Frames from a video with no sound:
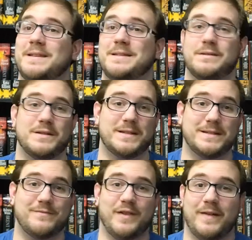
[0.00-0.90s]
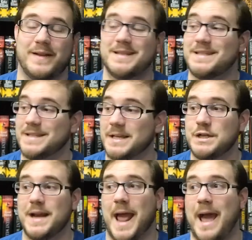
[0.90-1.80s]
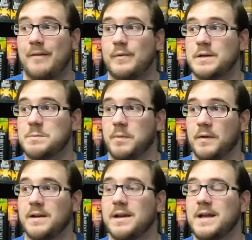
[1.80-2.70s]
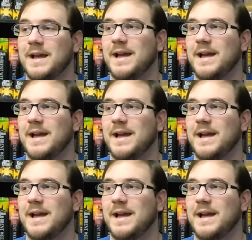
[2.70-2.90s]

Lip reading: This just felt like such an average book.